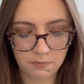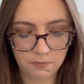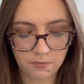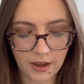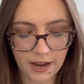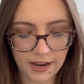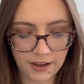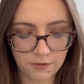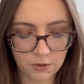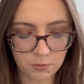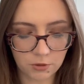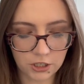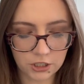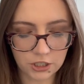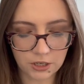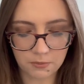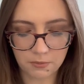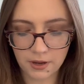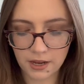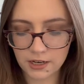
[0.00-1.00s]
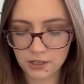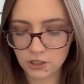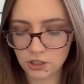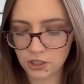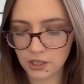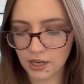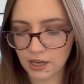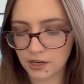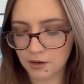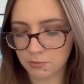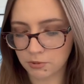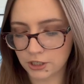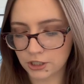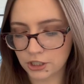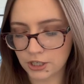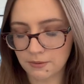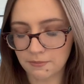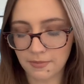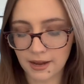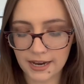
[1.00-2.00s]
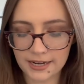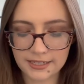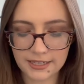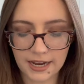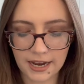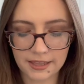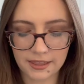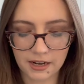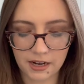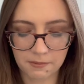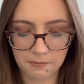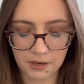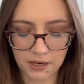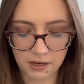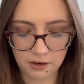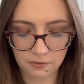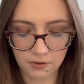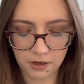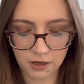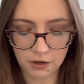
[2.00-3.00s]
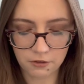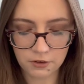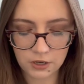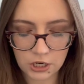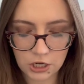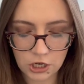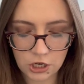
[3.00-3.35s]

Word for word: I have a blush in Punch and a blush in Mai Tai that I'm getting rid of.